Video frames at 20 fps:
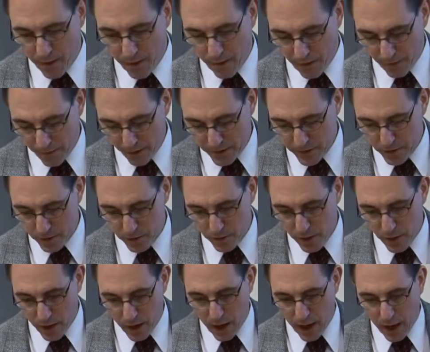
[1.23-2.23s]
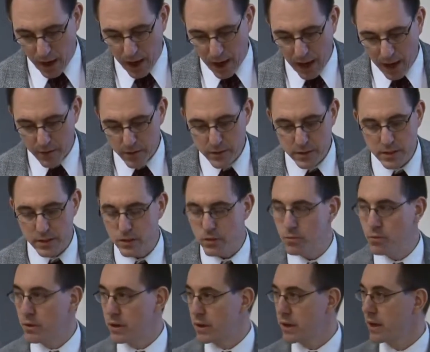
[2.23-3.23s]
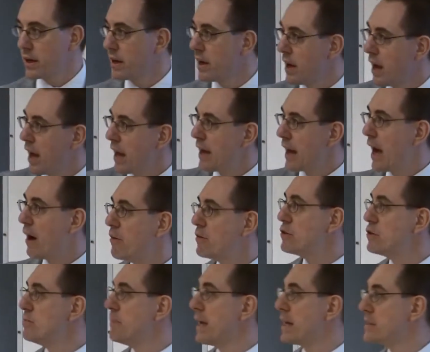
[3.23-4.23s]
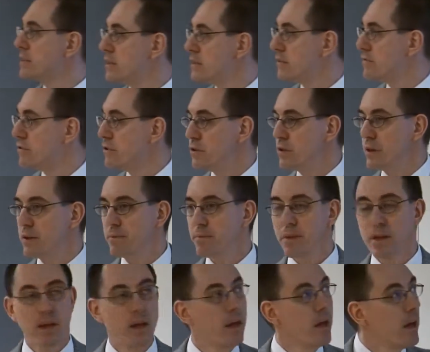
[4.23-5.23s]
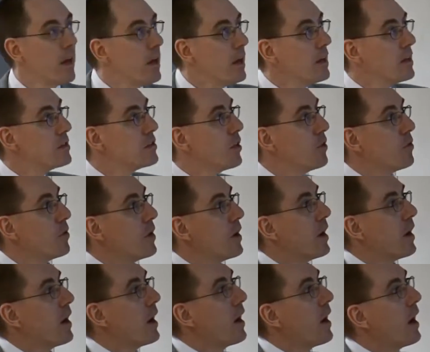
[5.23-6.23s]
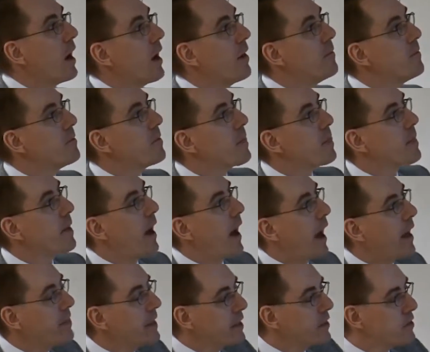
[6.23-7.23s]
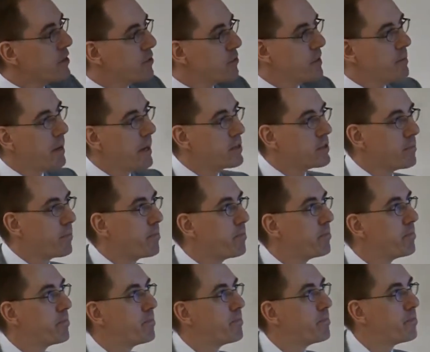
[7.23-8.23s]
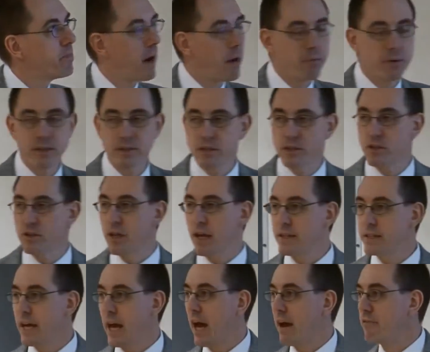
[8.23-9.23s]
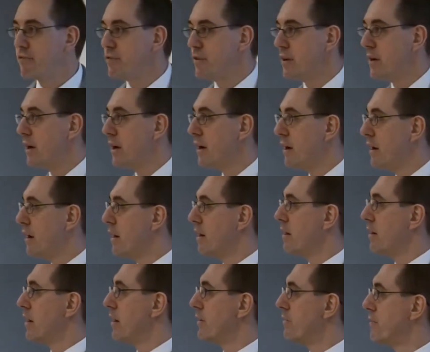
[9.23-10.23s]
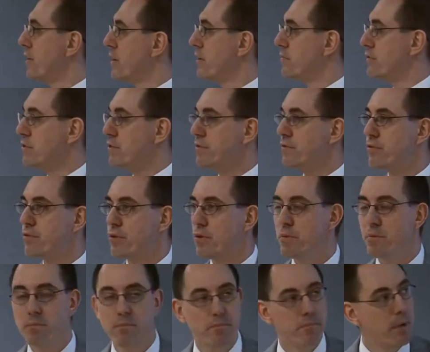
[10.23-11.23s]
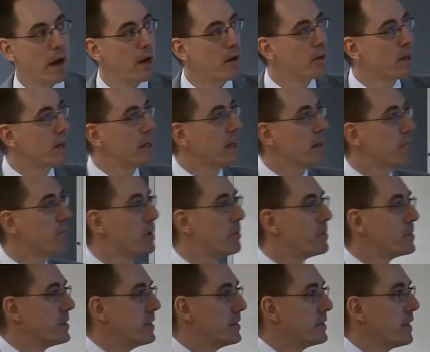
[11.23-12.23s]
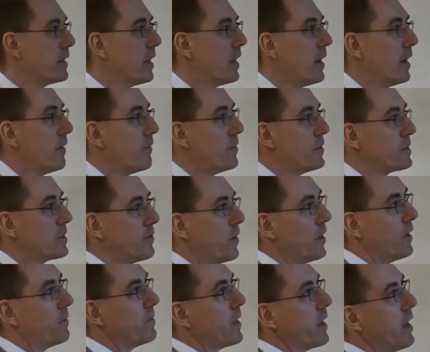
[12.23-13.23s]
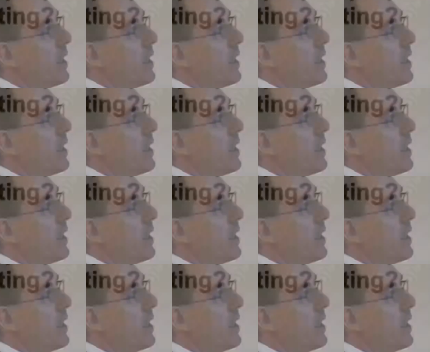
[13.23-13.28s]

All right, so how does this work? And how would you make such a fluid? So I think there's three major properties that you'd like to have for a ferrofluid for bioheating purposes. First of all,